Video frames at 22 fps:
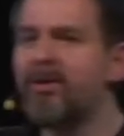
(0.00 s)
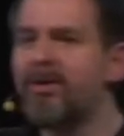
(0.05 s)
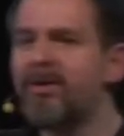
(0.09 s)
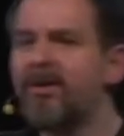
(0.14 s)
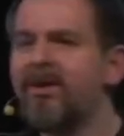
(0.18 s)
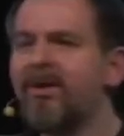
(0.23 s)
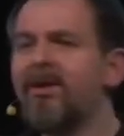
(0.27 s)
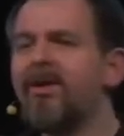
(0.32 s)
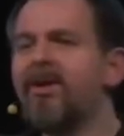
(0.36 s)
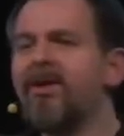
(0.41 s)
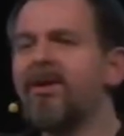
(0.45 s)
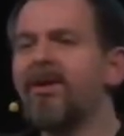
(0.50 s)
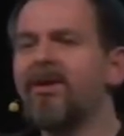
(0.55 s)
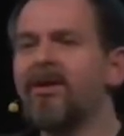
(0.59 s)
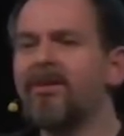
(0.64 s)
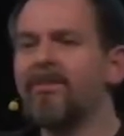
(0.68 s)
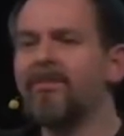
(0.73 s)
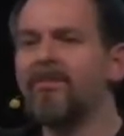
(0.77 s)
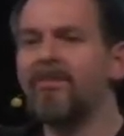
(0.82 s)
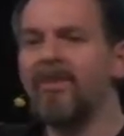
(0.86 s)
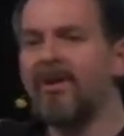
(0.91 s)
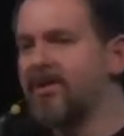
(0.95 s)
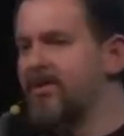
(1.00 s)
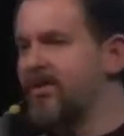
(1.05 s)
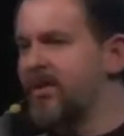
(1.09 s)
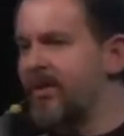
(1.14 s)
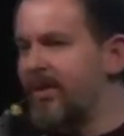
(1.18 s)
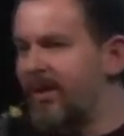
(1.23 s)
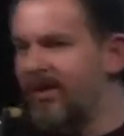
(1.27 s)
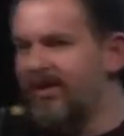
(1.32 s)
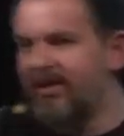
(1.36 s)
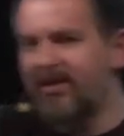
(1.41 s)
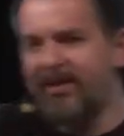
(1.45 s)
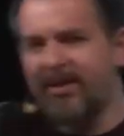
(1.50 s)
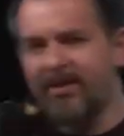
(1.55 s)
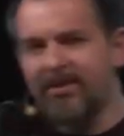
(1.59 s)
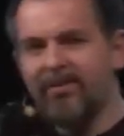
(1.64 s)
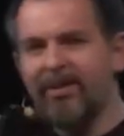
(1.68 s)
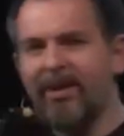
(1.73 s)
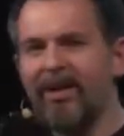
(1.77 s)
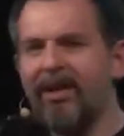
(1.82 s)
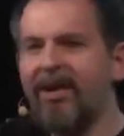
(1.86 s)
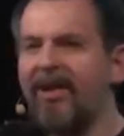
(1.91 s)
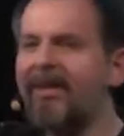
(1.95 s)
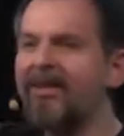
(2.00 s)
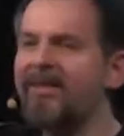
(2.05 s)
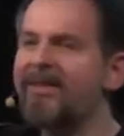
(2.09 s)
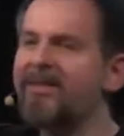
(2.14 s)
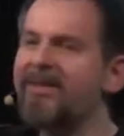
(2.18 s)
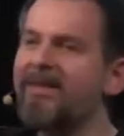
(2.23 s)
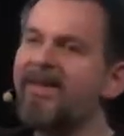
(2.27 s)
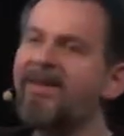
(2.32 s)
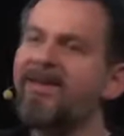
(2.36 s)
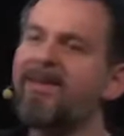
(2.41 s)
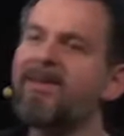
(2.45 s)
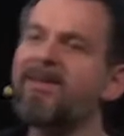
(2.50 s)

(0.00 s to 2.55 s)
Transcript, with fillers: about biology. So you look at the cell structures.